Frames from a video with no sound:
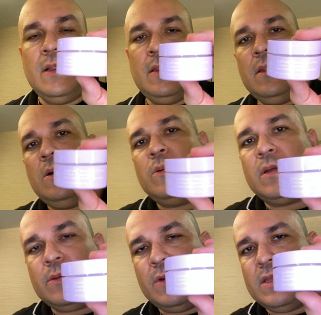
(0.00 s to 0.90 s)

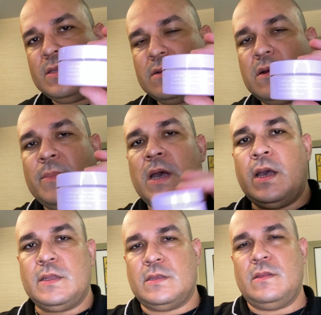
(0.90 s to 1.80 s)
Loaded with
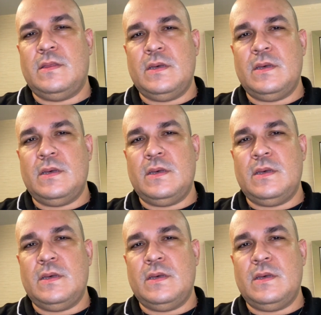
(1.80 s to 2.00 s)
ceramides.